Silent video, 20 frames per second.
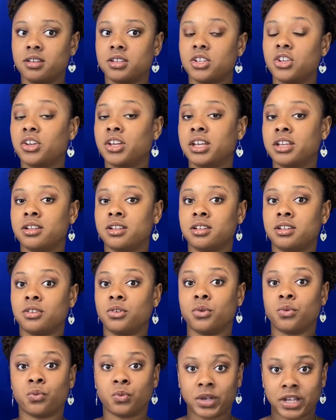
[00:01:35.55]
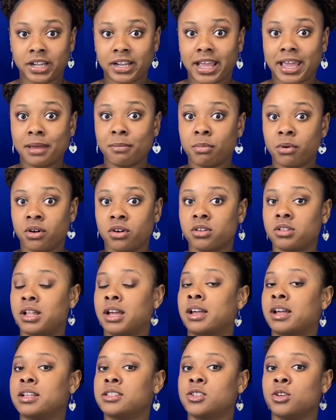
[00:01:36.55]
You can rent a book
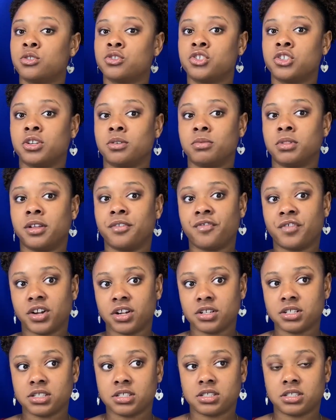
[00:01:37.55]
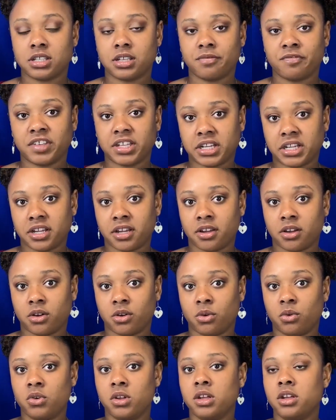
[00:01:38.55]
like I told you in the first
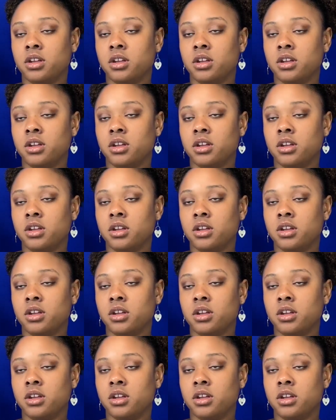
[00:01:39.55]
video.